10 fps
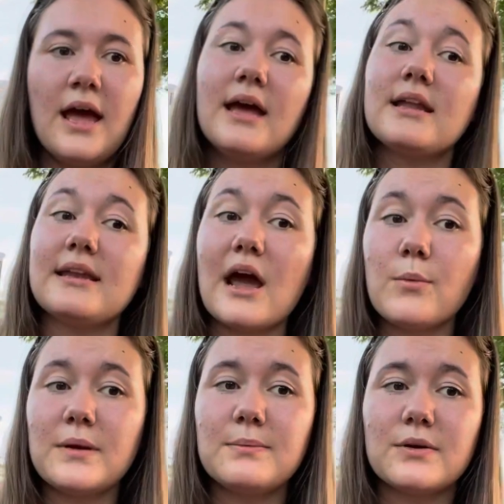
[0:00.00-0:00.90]
Now
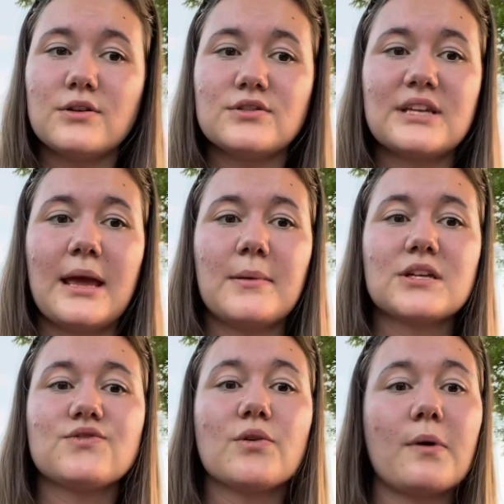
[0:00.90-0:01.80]
people use
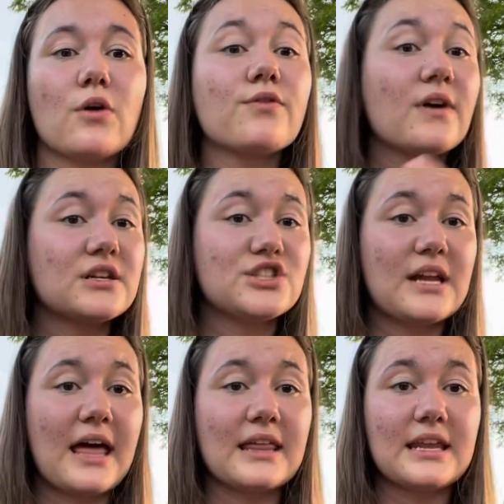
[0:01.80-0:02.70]
hammocks for both
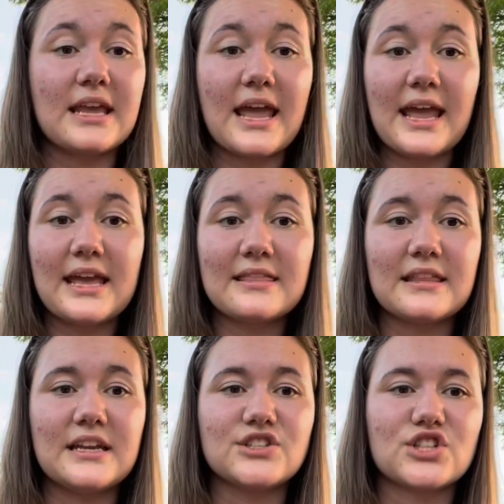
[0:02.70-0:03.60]
functionality and
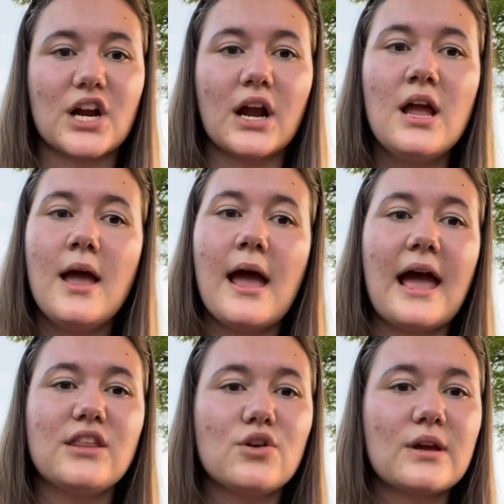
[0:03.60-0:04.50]
leisure,
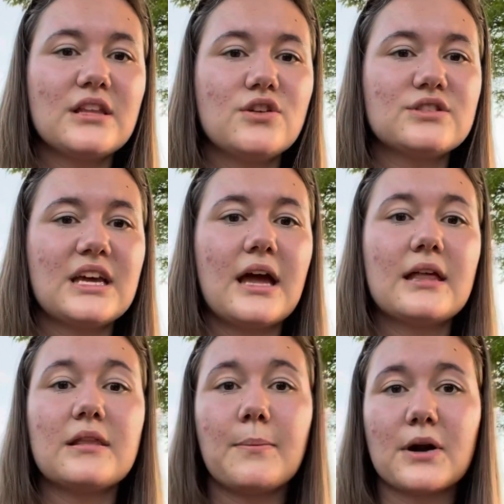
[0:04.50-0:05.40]
and you can use it.
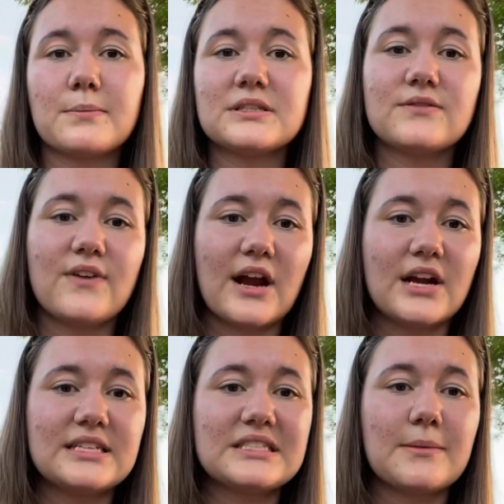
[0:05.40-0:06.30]
The purpose
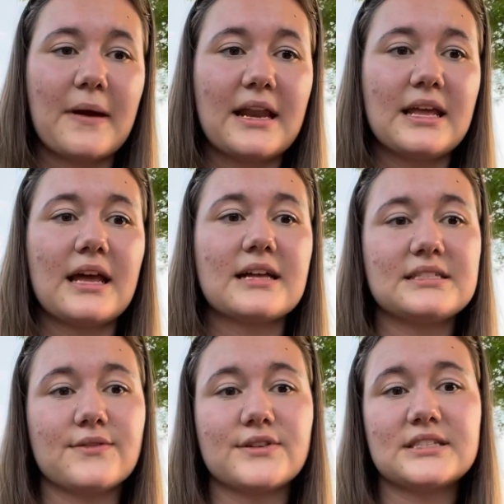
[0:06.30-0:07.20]
varies depending on
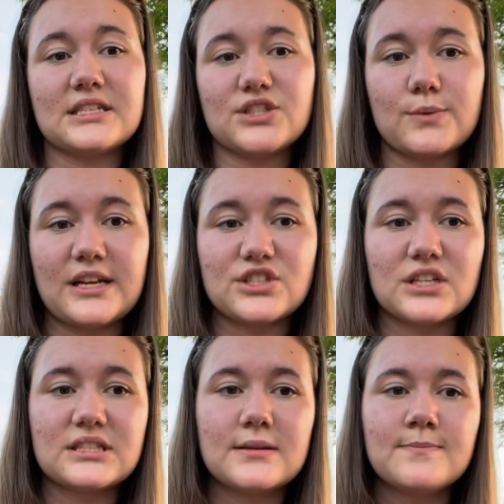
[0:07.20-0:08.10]
different
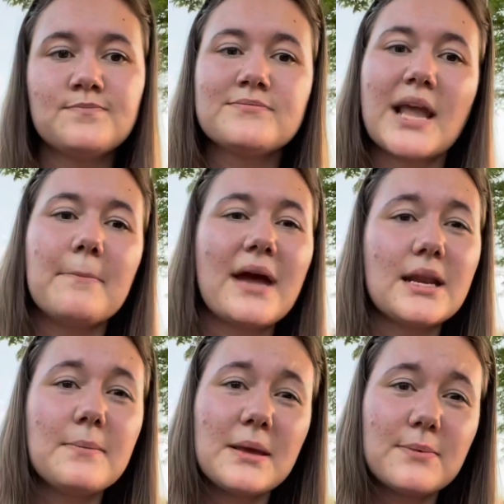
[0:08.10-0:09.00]
situations.
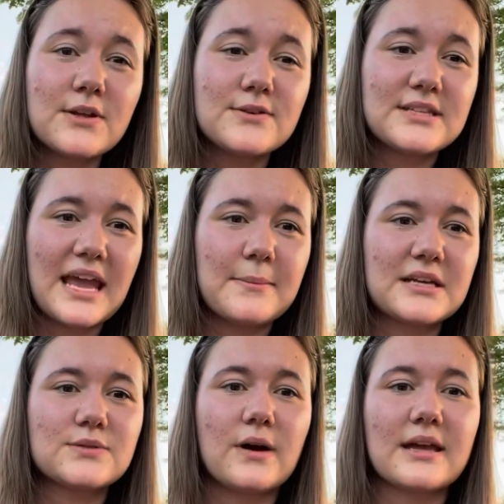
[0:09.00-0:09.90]
Many people use
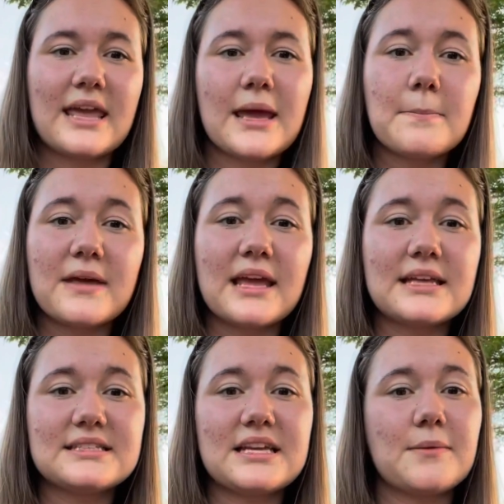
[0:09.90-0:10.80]
hammocks while camping
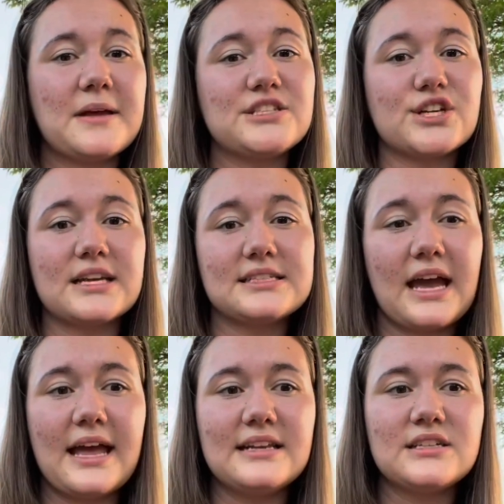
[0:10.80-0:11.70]
instead of pitching a
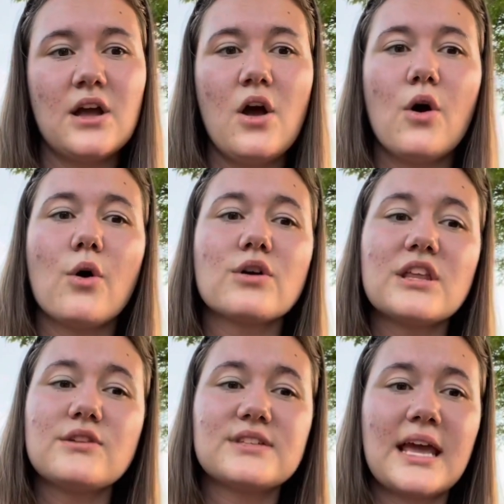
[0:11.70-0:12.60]
tent, or they
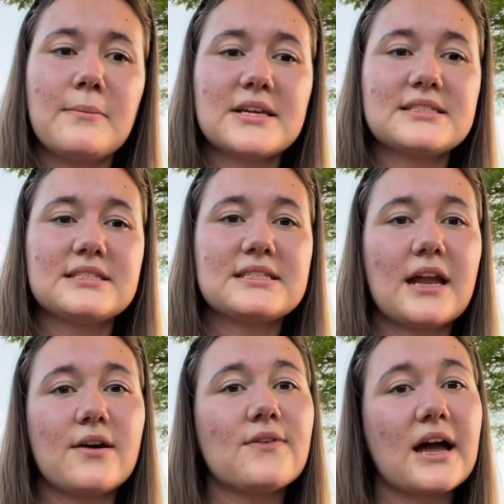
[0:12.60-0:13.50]
use hammocks instead
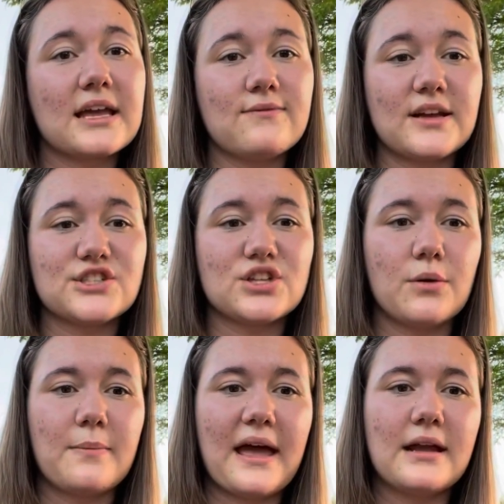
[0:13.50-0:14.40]
of a conventional
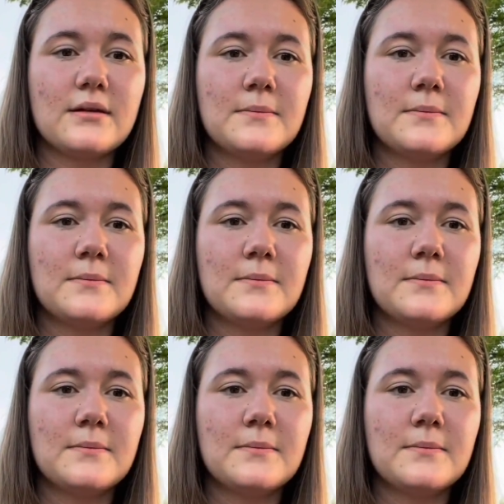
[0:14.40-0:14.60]
bed.